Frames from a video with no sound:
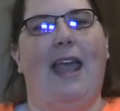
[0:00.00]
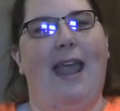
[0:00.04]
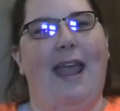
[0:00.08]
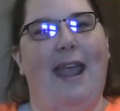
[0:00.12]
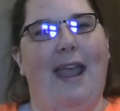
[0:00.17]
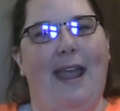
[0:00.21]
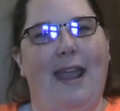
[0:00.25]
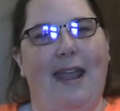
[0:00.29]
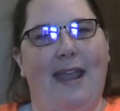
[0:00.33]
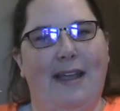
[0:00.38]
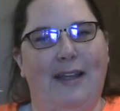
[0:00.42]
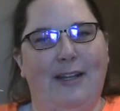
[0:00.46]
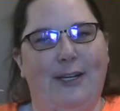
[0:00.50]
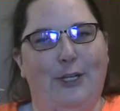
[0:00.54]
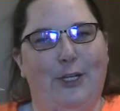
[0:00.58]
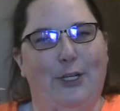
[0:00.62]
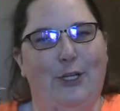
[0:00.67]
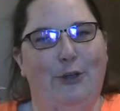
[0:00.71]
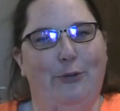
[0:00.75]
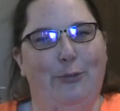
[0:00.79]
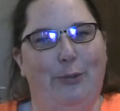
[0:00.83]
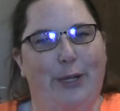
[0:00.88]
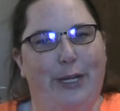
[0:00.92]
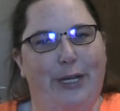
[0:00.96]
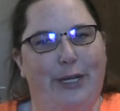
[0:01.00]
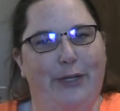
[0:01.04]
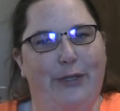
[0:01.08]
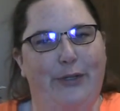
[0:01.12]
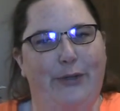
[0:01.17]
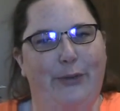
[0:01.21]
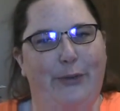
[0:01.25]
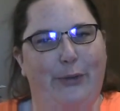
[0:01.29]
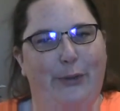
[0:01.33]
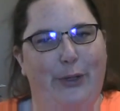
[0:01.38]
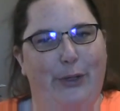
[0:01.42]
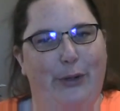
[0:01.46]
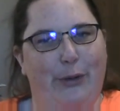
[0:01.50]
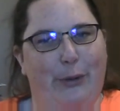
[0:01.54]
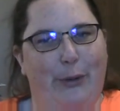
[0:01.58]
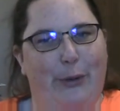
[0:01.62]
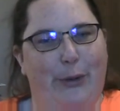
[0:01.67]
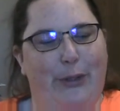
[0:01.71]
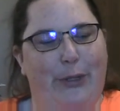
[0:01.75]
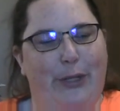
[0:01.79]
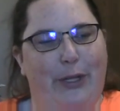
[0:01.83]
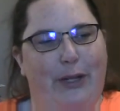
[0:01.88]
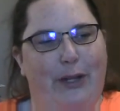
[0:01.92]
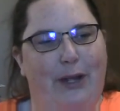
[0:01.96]
And you bring a
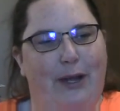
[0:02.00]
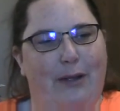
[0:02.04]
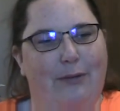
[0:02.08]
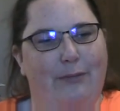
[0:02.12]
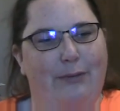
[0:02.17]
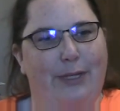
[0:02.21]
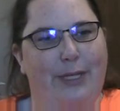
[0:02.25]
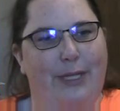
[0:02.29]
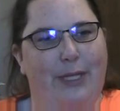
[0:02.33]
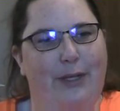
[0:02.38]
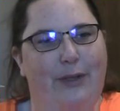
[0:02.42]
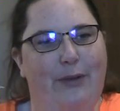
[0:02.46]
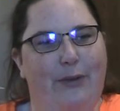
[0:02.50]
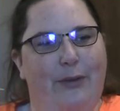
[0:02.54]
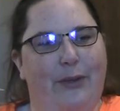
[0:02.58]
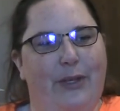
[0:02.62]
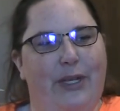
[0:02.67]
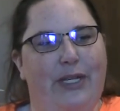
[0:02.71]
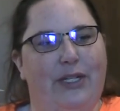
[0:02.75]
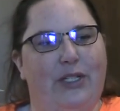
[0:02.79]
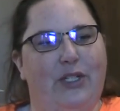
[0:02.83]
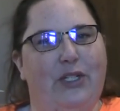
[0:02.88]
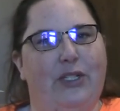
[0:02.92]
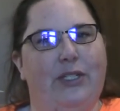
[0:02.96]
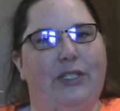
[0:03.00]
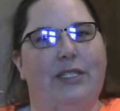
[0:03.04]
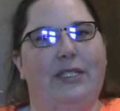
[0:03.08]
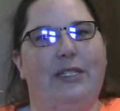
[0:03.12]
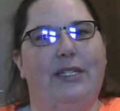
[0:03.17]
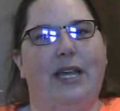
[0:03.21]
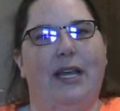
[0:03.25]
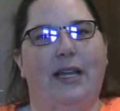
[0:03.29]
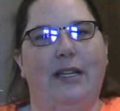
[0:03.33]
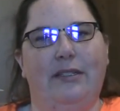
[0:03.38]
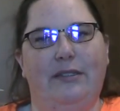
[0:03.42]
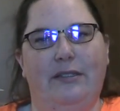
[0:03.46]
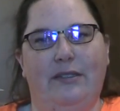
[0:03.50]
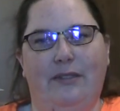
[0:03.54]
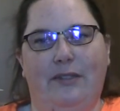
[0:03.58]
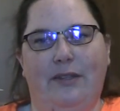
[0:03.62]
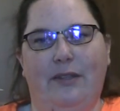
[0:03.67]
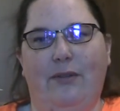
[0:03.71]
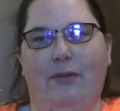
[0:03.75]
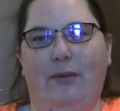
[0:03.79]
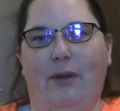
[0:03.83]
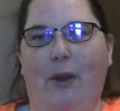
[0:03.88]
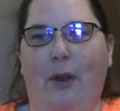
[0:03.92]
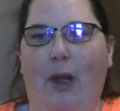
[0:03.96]
two-year-old along with you, he just tends to
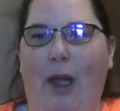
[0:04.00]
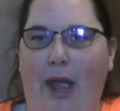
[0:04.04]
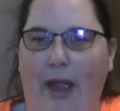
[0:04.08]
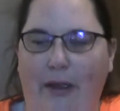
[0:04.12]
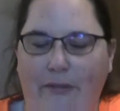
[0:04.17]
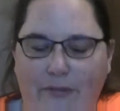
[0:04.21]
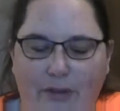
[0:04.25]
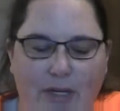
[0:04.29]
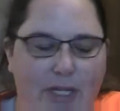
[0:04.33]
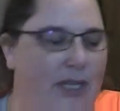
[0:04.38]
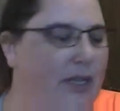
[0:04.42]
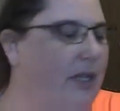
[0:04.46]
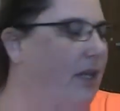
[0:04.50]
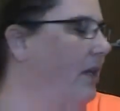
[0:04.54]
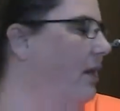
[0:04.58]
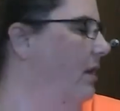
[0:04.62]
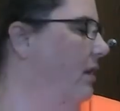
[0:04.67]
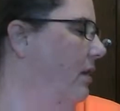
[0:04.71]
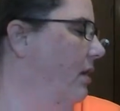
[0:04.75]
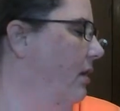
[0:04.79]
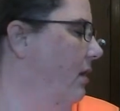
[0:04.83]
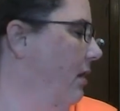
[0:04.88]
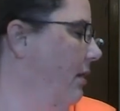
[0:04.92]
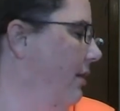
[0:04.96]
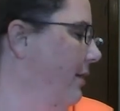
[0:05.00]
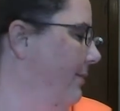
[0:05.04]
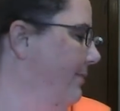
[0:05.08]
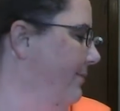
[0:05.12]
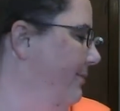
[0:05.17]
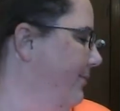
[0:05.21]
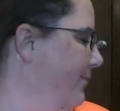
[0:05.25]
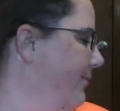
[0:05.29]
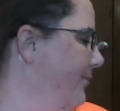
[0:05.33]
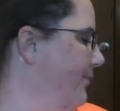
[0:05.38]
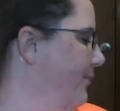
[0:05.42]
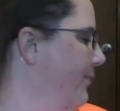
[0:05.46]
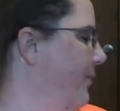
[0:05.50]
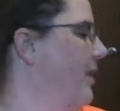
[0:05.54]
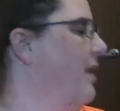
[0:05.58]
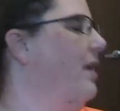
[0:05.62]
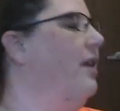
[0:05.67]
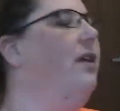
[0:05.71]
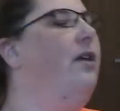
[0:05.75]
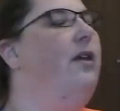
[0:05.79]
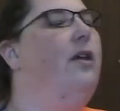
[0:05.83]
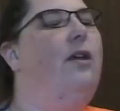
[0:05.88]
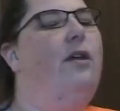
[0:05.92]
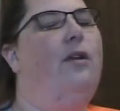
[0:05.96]
throw everything in the cart.
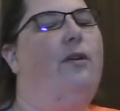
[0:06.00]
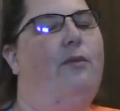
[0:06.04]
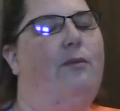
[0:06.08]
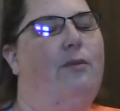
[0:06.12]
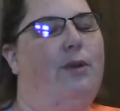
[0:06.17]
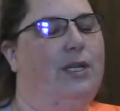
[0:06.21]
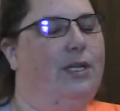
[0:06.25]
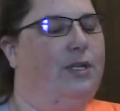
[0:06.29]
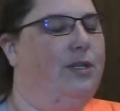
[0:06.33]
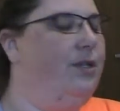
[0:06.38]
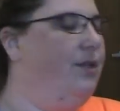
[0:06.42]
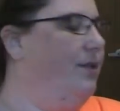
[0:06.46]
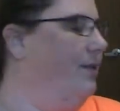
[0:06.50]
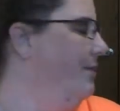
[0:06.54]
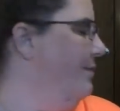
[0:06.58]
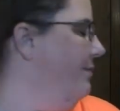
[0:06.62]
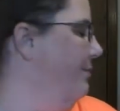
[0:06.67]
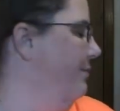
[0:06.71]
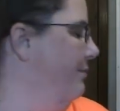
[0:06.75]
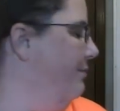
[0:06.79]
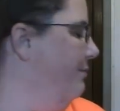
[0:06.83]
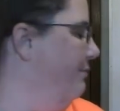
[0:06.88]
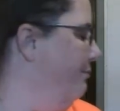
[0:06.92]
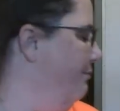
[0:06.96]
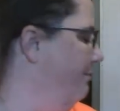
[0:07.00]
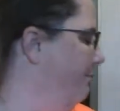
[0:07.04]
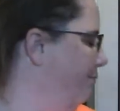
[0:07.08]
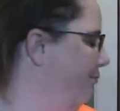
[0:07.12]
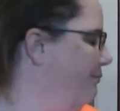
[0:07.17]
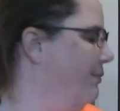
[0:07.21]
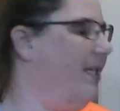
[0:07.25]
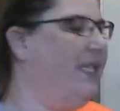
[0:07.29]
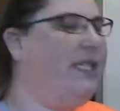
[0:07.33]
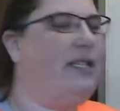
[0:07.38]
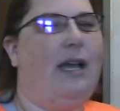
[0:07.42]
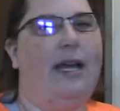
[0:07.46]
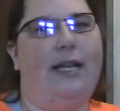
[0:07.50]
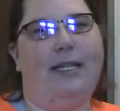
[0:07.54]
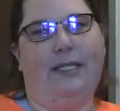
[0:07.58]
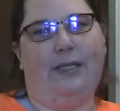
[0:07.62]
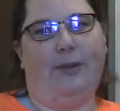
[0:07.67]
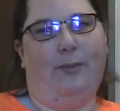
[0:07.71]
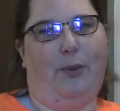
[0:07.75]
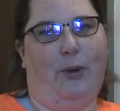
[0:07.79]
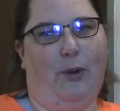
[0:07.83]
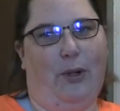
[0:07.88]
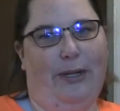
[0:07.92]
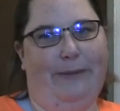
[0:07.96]
Which, besides the
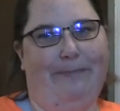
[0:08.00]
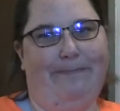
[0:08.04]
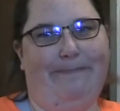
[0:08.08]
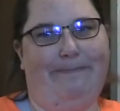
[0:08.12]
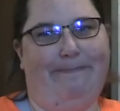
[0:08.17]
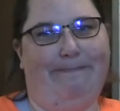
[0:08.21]
point.